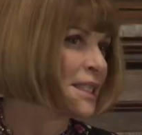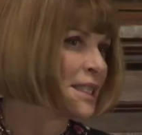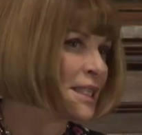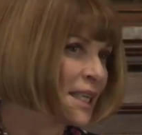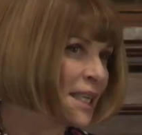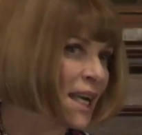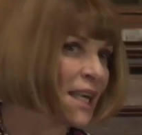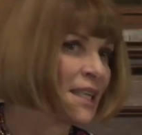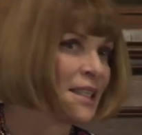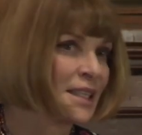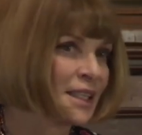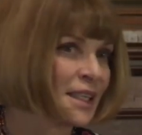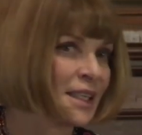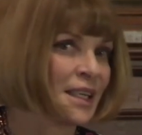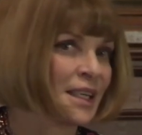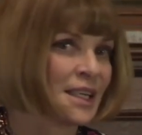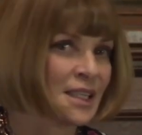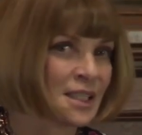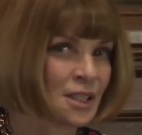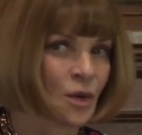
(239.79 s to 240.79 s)
Is that I think
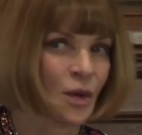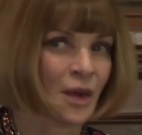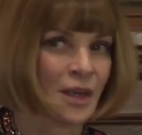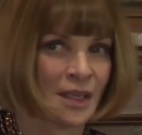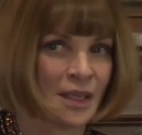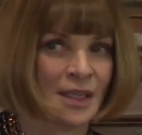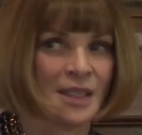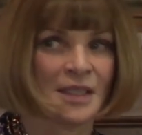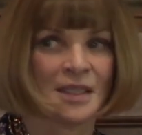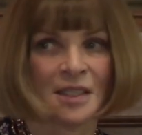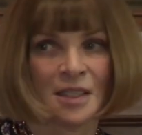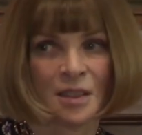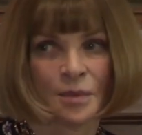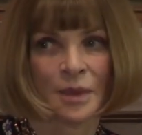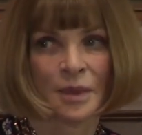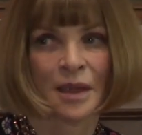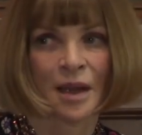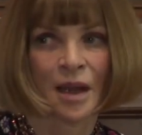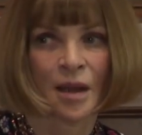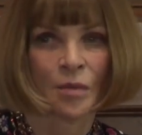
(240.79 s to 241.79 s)
it is quite easy to
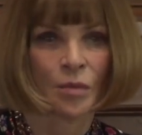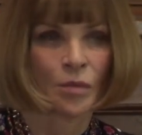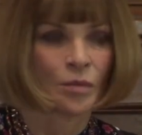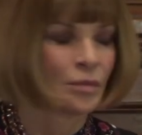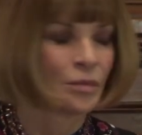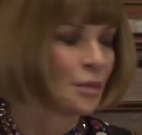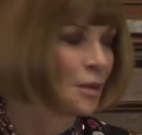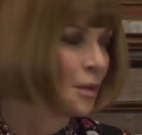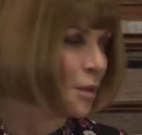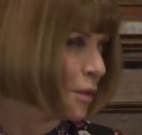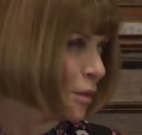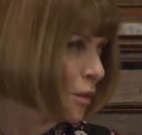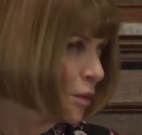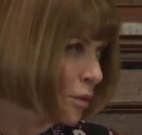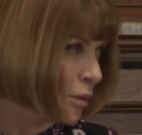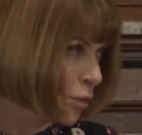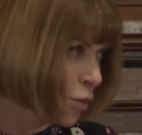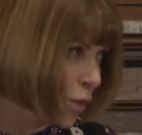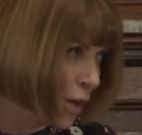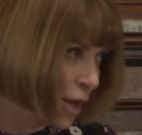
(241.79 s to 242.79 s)
become
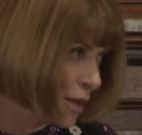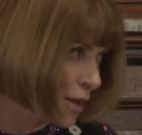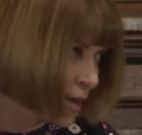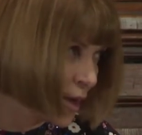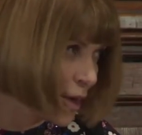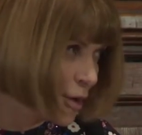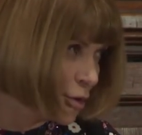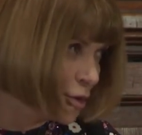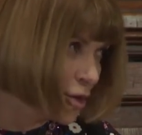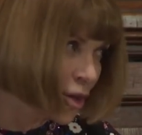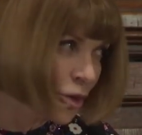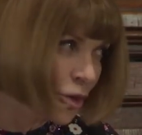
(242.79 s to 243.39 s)
well known,